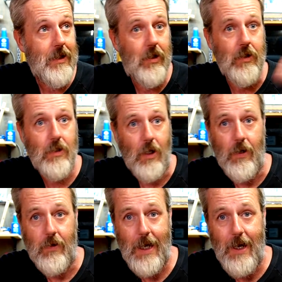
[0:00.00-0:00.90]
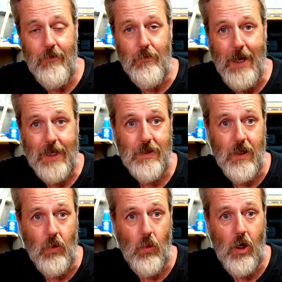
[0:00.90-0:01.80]
because I gave Max
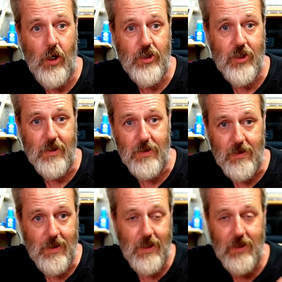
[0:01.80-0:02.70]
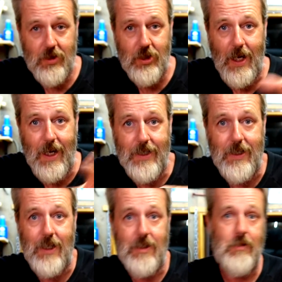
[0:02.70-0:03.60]
a wash and did his chain,
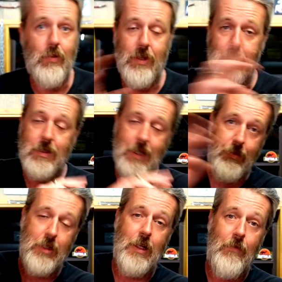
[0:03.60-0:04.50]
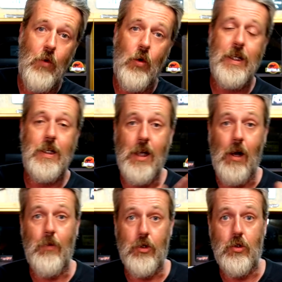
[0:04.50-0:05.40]
just with the WD-40, and
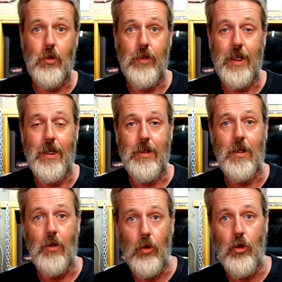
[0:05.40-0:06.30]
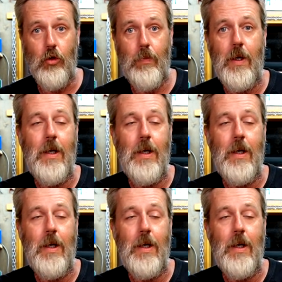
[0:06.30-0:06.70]
I'm not doing the lube.